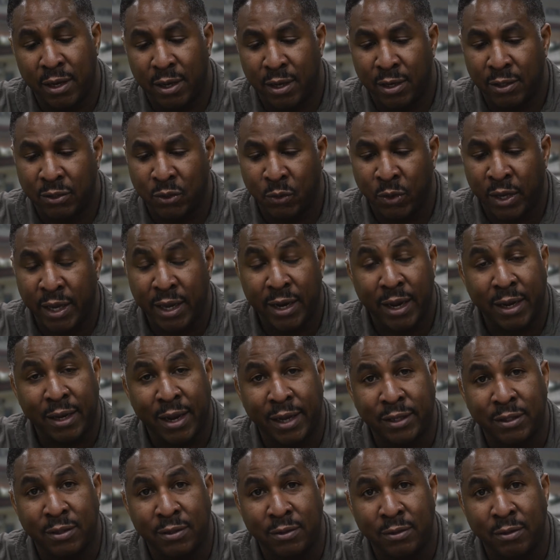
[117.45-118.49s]
So again, I'd
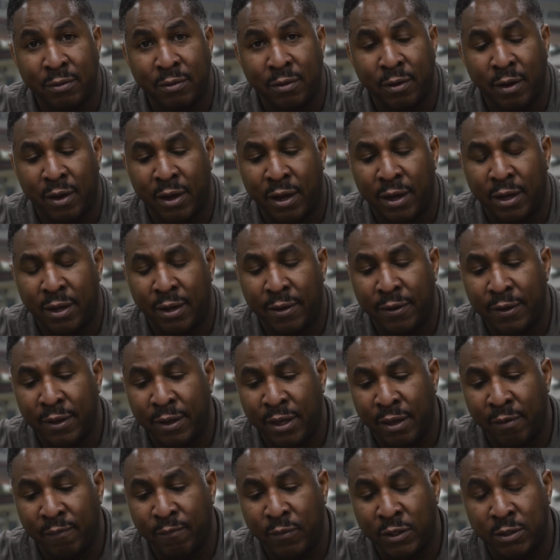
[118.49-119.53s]
like to uh,
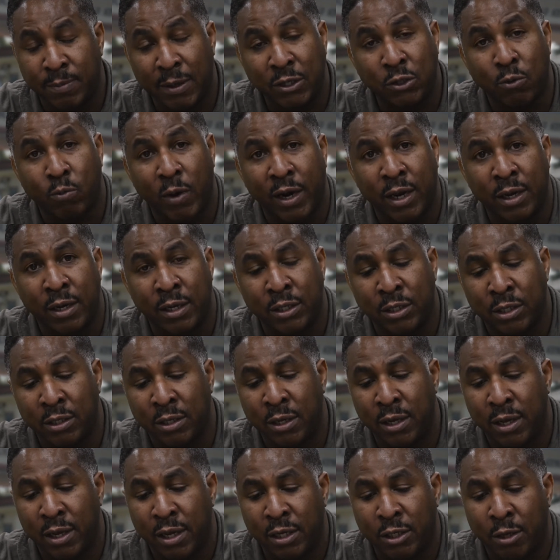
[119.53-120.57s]
give special recognition
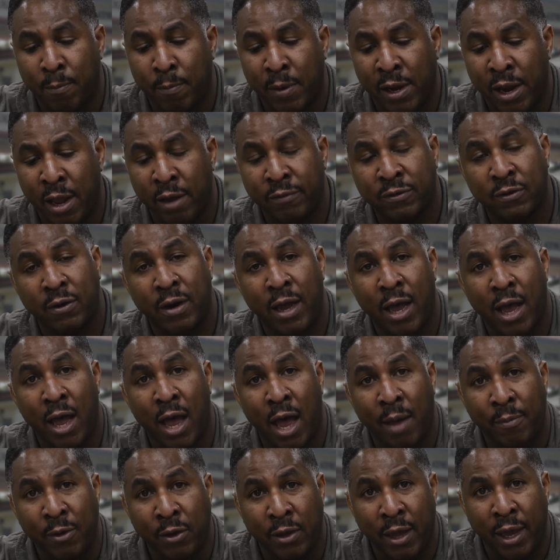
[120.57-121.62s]
to Petty Officer
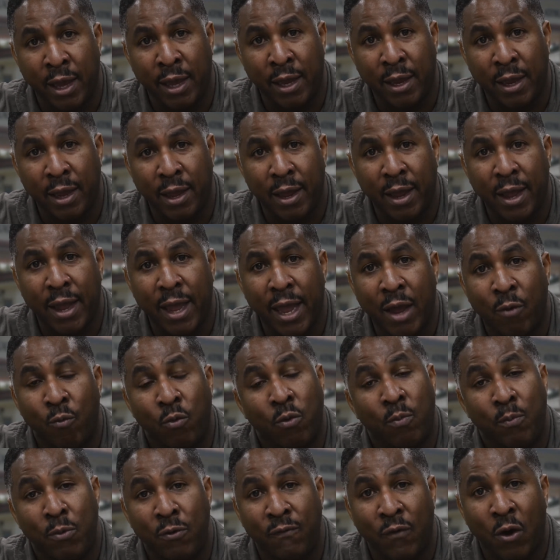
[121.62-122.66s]
Abike, and we'll
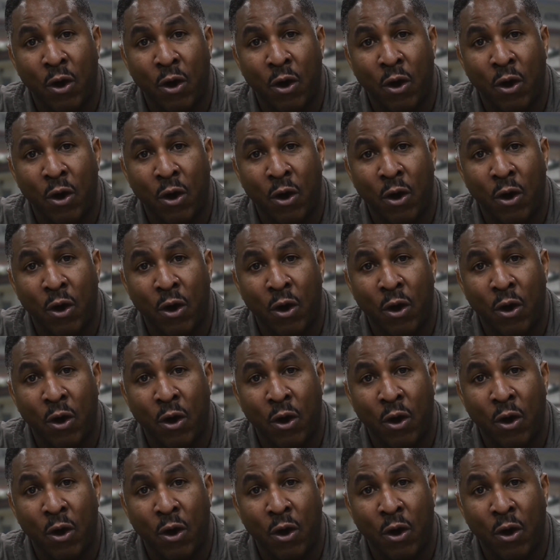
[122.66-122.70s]
move